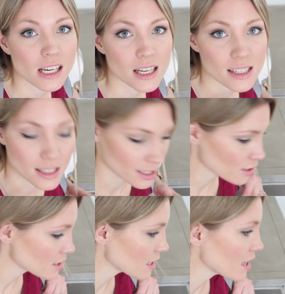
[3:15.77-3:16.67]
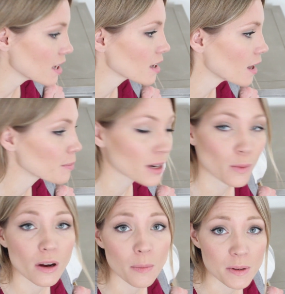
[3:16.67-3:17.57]
Because seriously, I'm going to
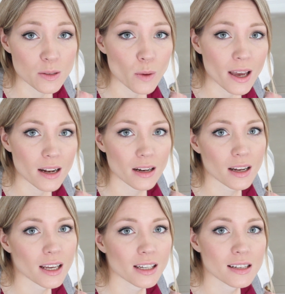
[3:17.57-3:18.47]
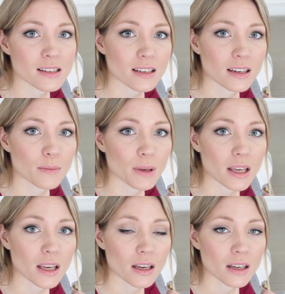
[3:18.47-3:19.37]
work up a sweat and it's going
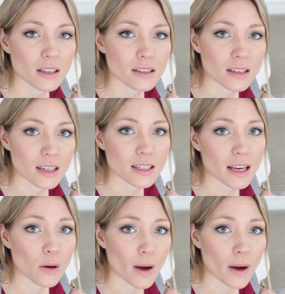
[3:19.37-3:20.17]
to take a